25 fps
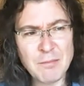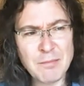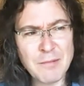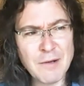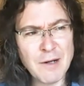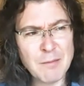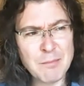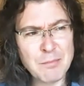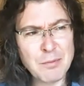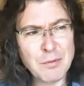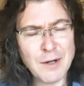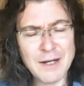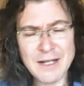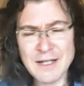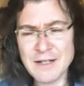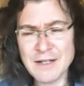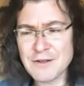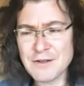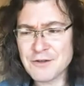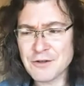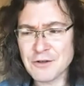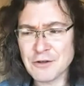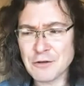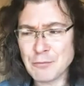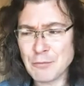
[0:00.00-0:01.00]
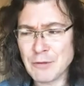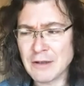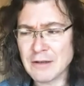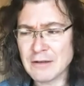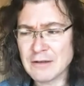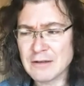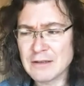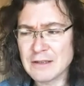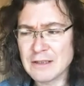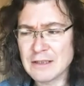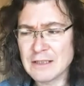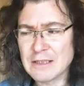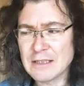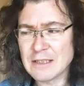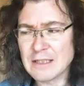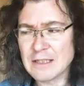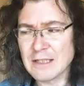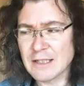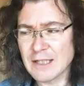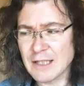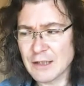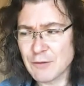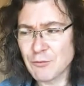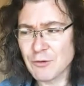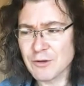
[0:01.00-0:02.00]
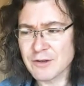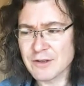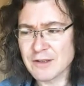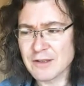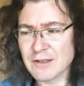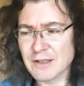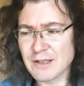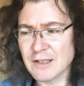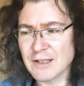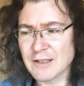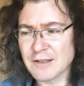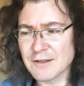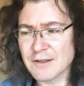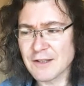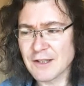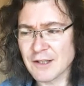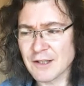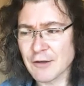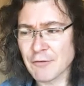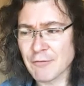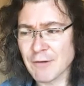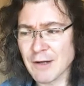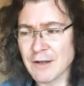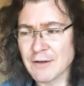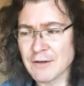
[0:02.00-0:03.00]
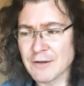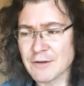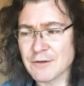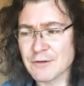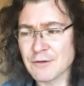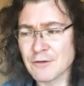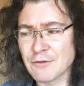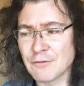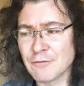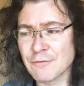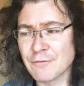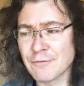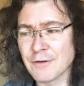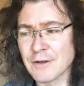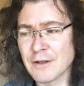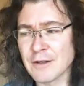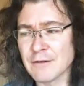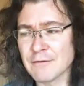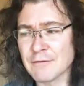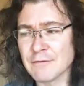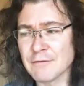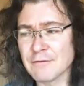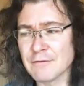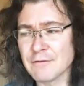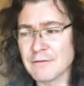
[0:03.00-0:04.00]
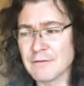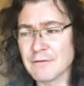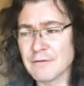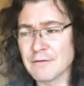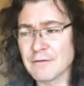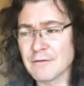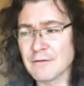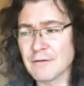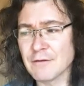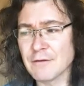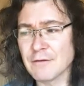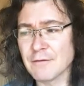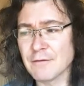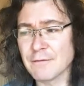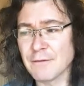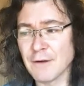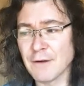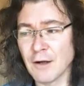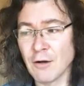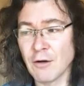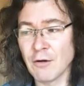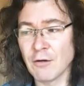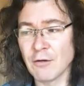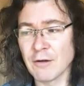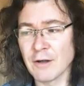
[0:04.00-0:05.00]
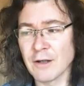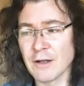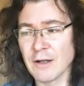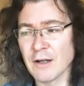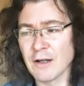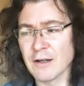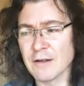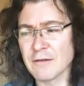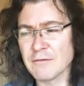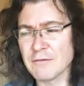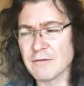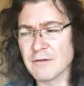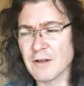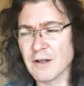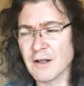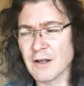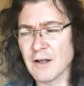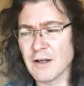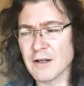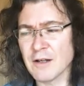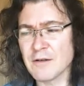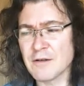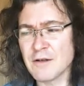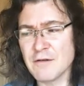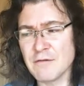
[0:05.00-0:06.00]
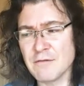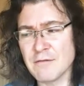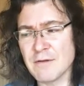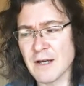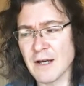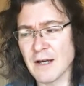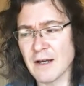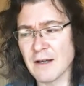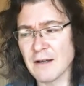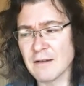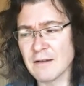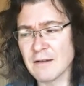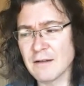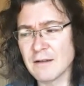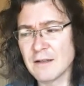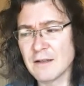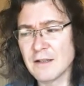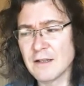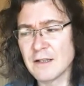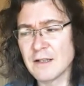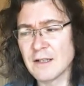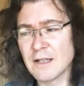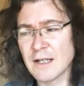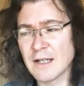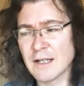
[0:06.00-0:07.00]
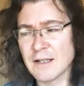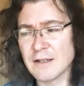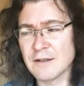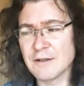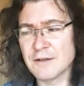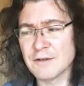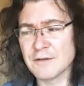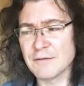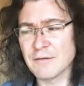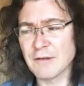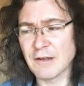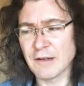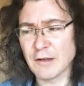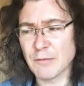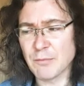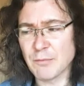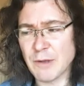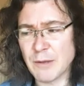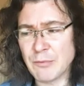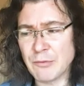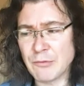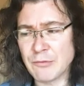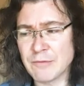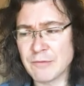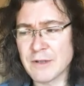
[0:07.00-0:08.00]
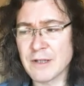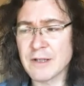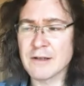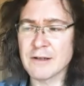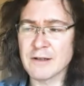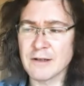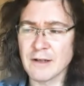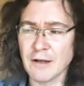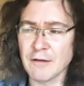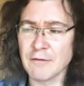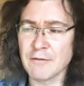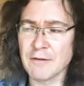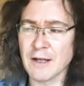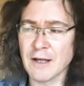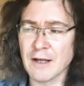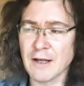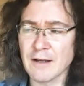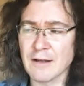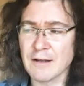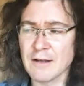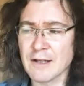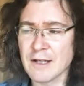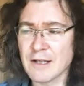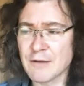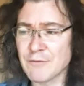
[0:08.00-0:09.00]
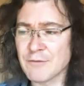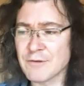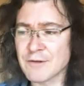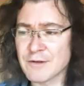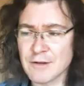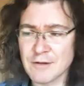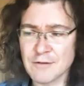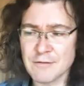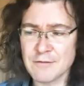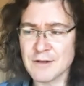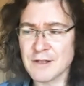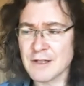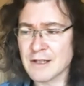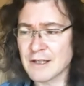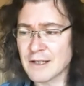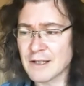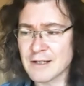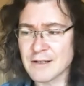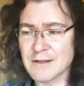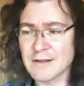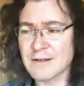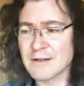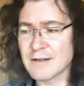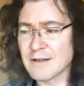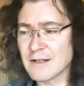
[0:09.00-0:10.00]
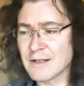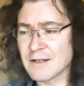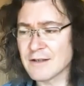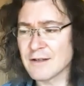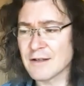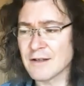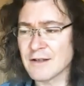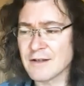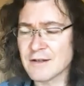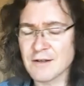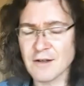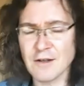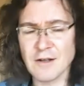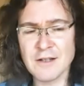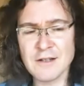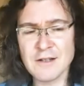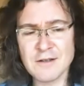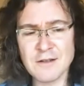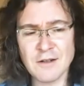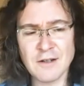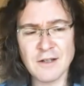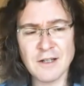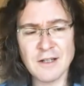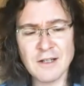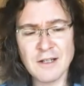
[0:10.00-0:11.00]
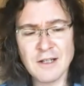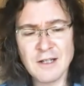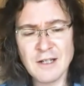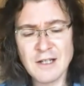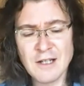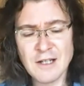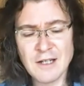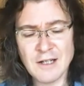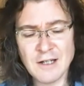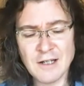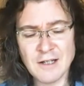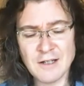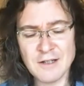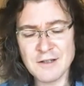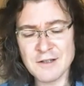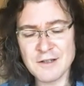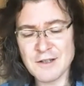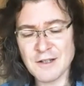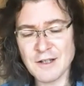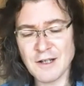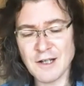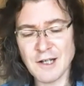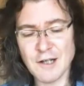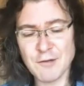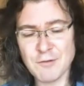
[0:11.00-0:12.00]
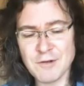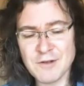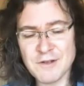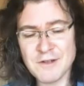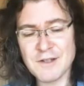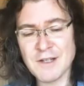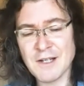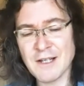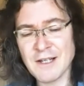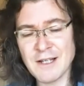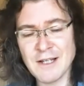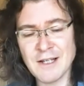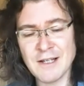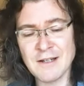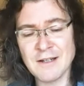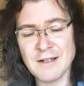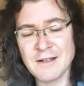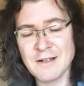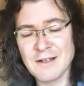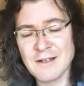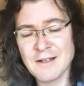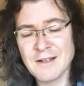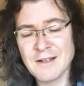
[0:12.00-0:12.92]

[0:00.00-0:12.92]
a brain tumour, and he wasn't going to stick around at school for long. And I knew that, and other people didn't know that. And he was losing his eyesight. And I would sit in